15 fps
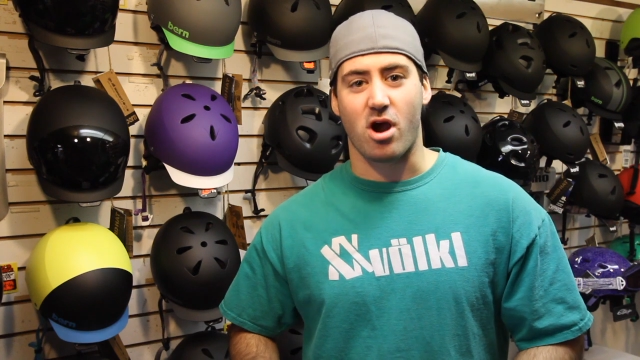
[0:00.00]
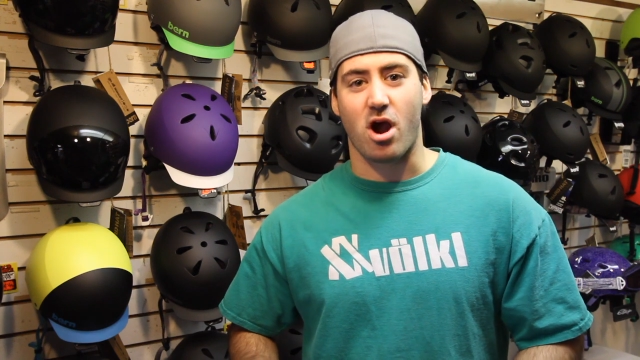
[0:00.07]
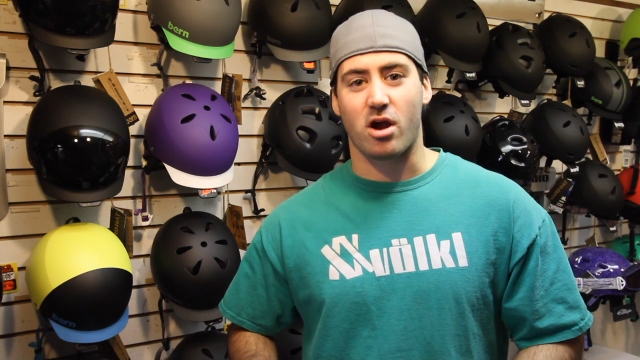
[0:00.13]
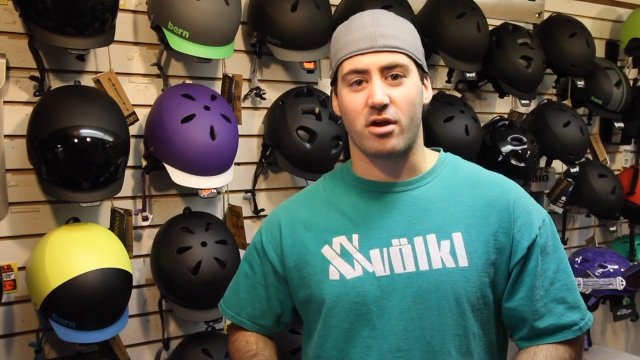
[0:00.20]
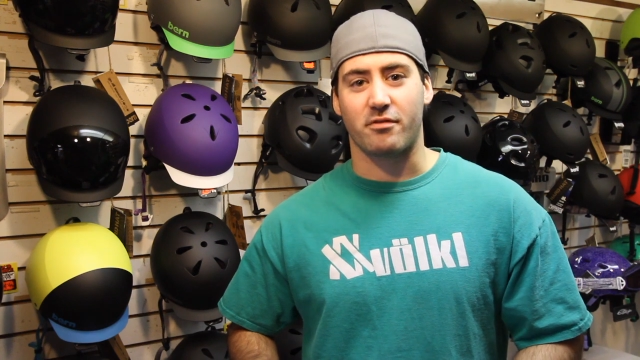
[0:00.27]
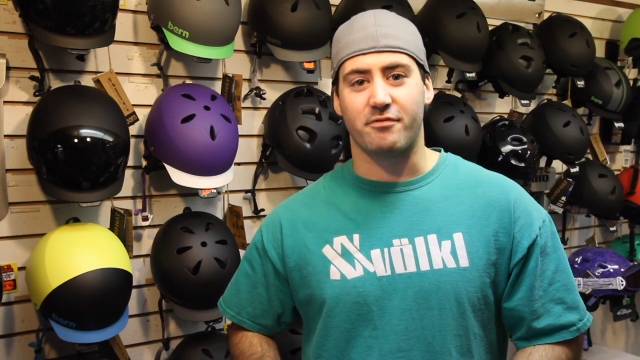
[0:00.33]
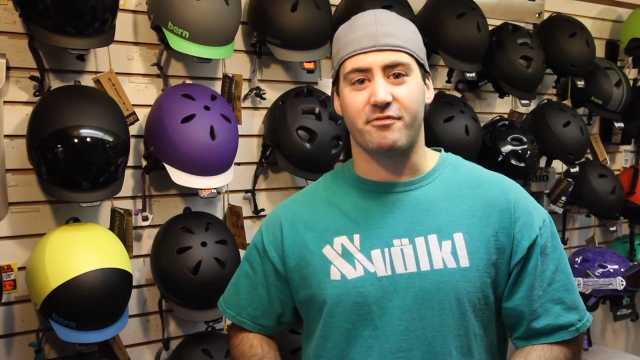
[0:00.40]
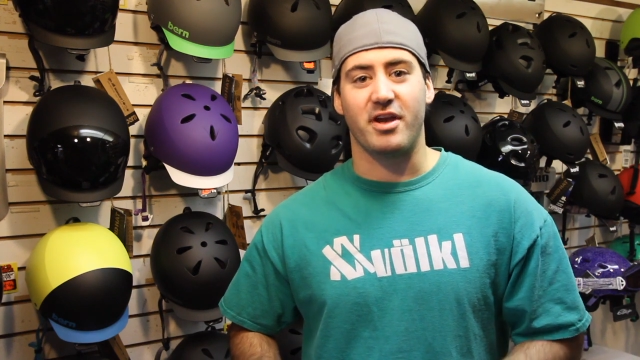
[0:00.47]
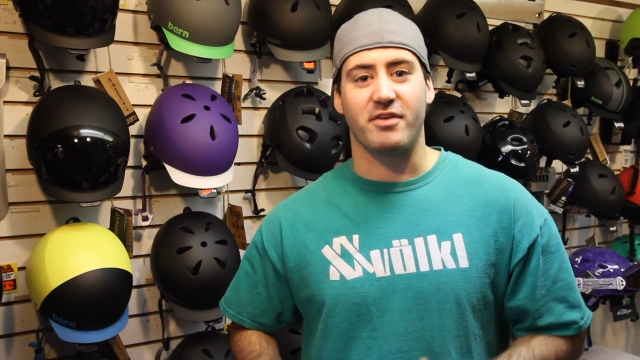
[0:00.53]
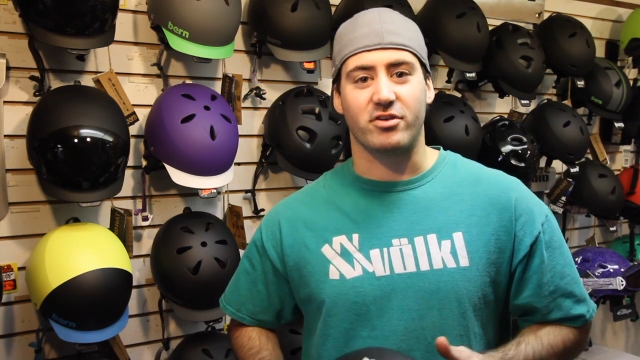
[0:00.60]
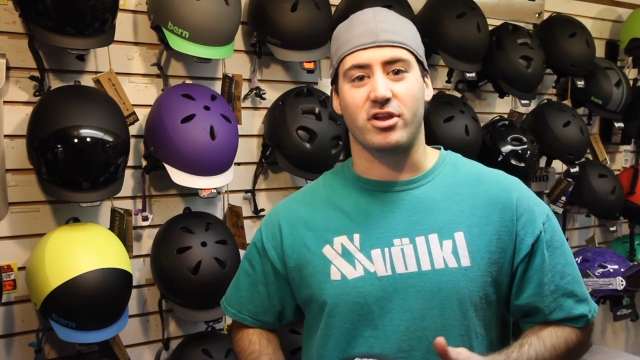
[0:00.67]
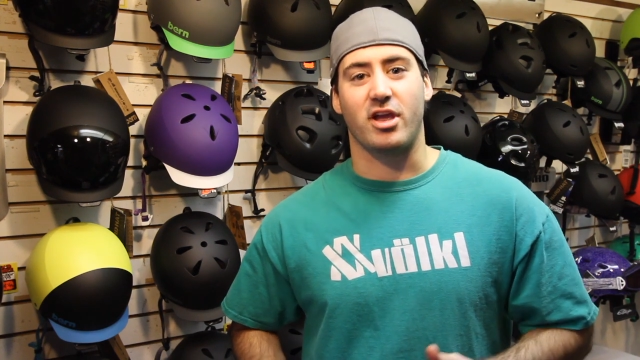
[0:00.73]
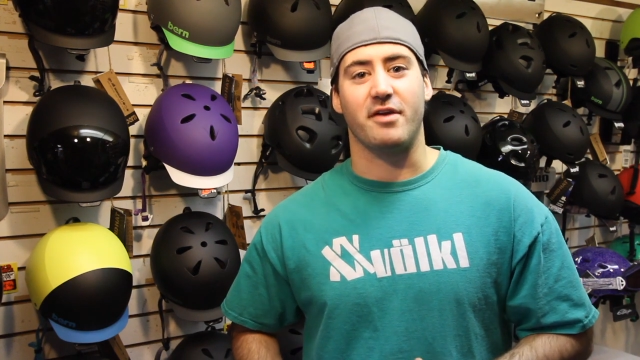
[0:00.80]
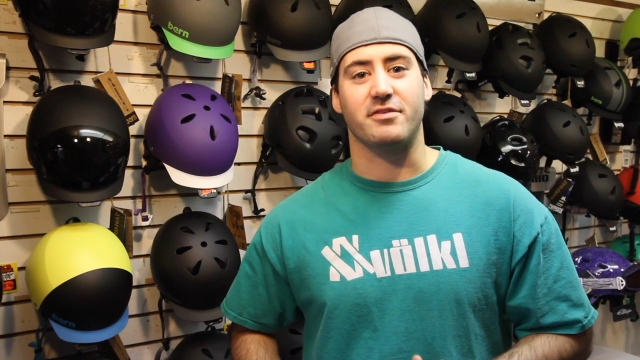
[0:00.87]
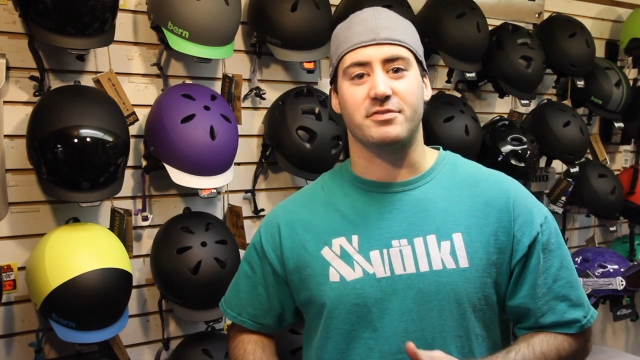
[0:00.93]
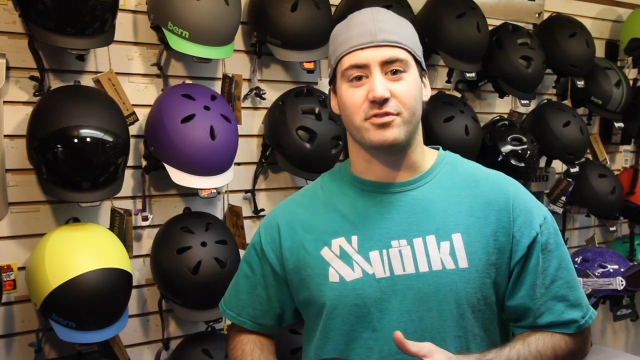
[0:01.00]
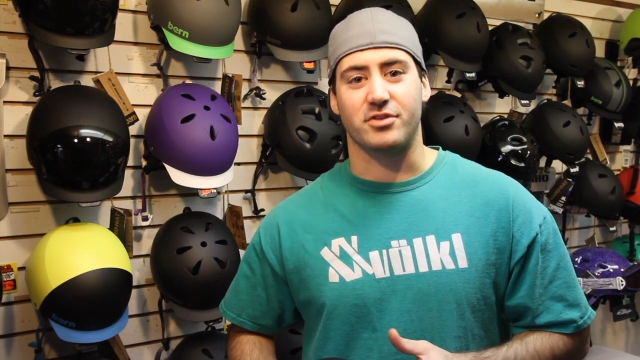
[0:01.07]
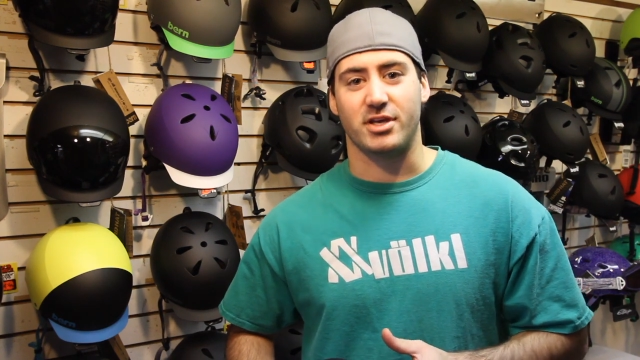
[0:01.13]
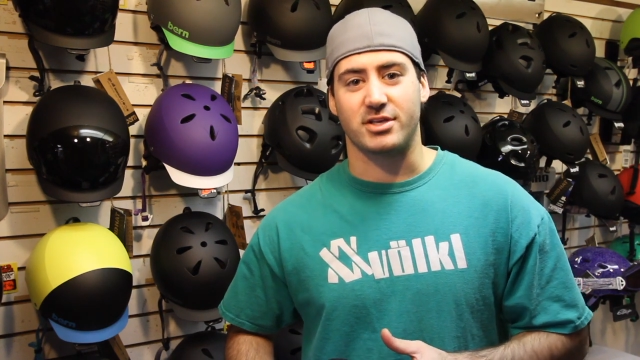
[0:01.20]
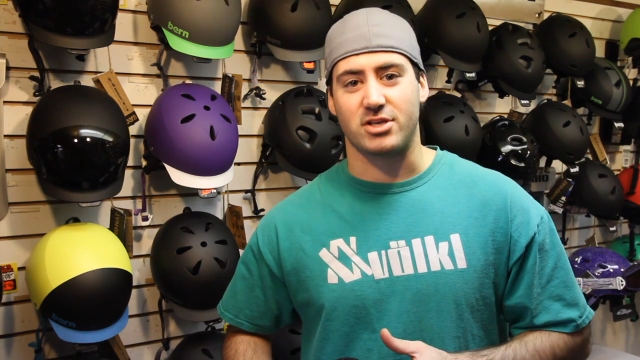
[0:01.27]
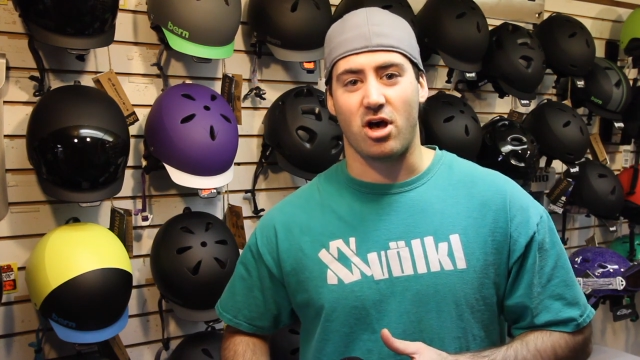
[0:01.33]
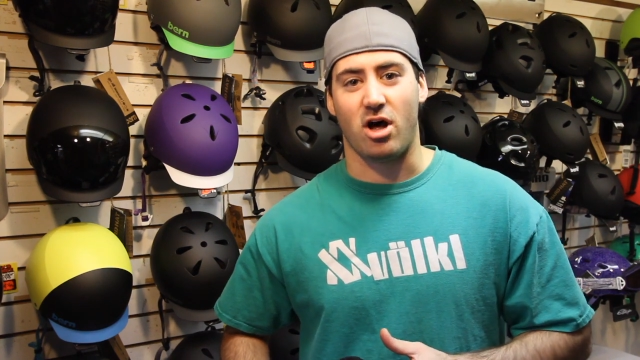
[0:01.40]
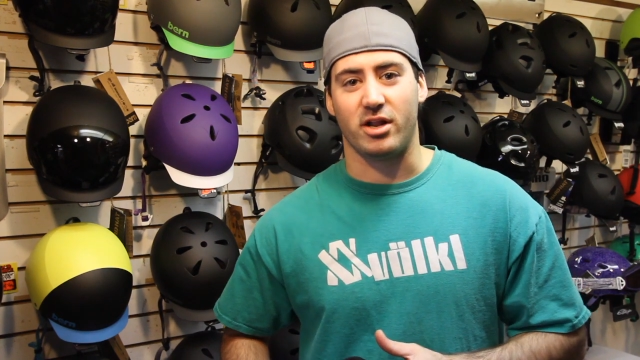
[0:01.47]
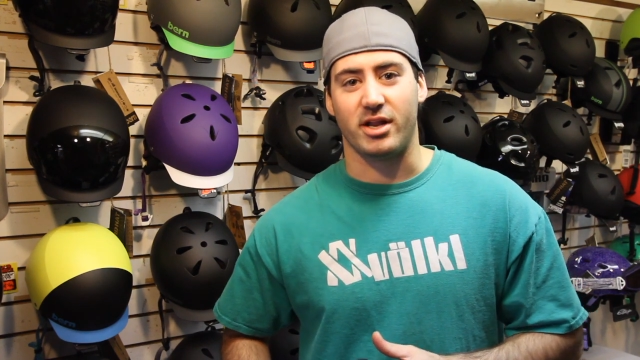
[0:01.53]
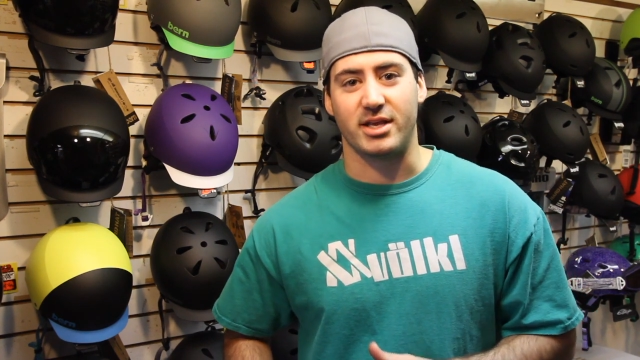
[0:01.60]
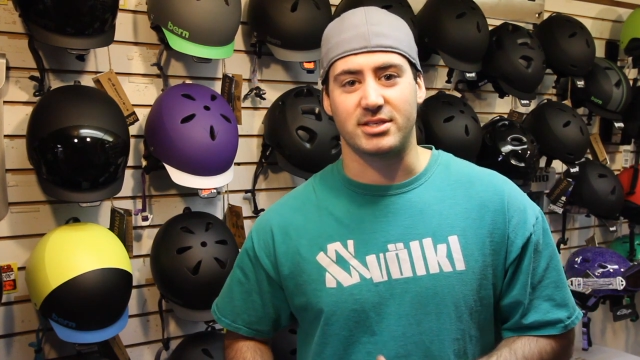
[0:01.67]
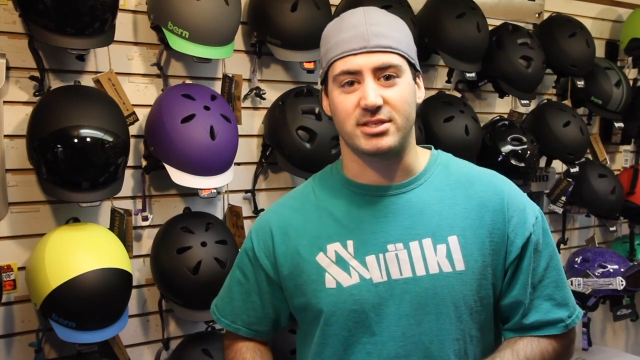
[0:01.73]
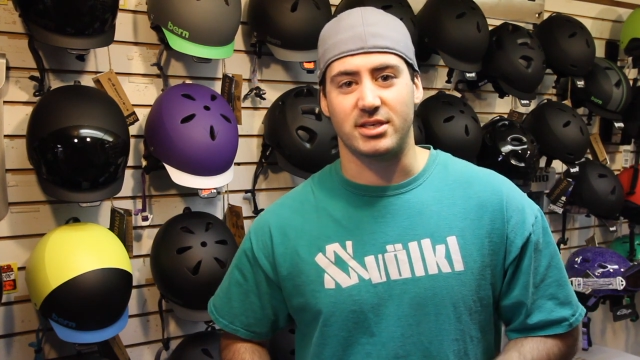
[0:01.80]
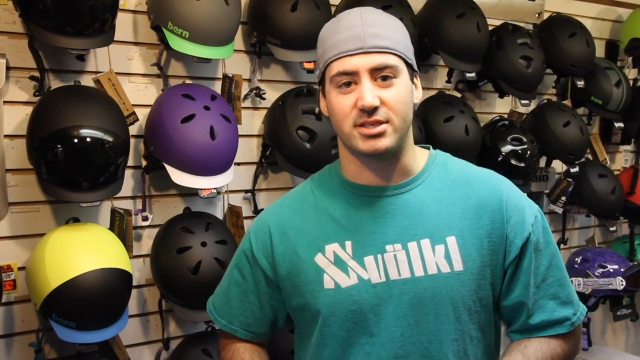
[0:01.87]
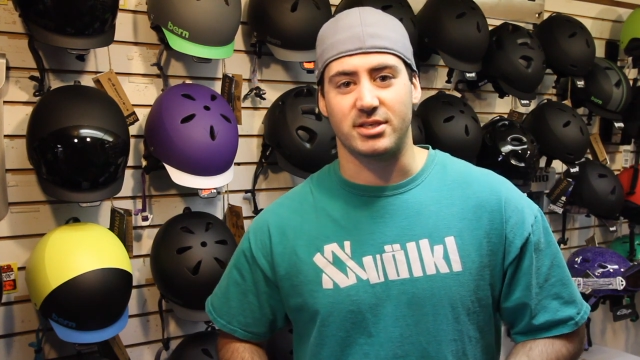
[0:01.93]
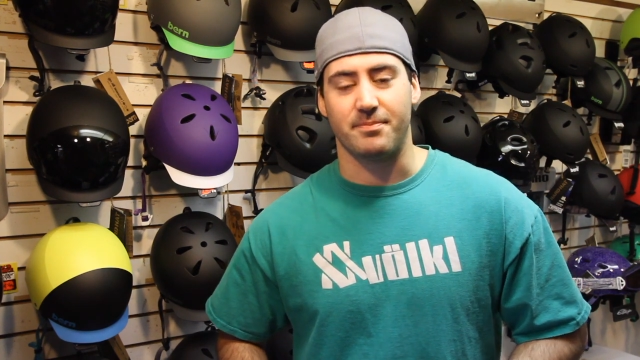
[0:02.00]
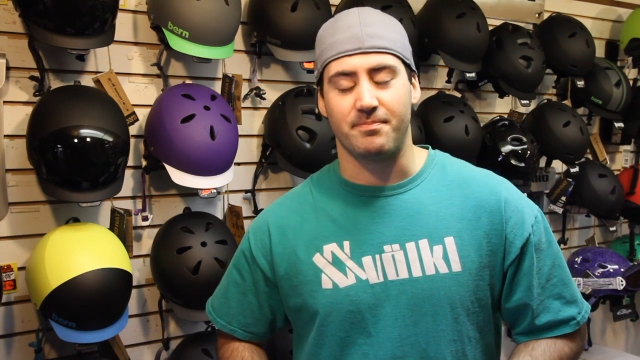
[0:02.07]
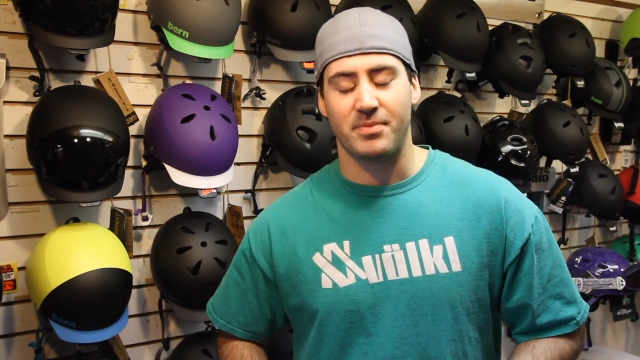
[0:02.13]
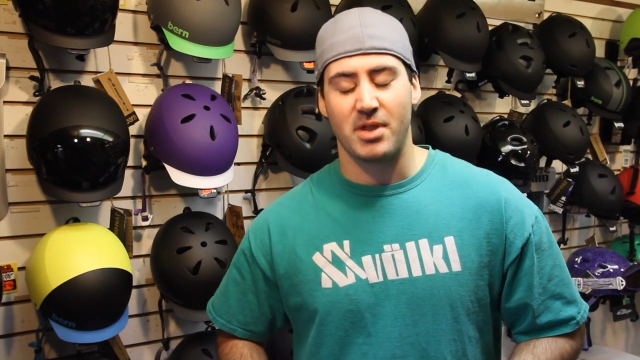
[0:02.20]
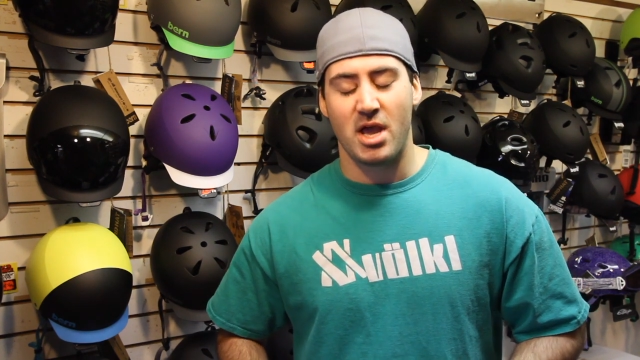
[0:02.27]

our favorite gifts for this holiday season.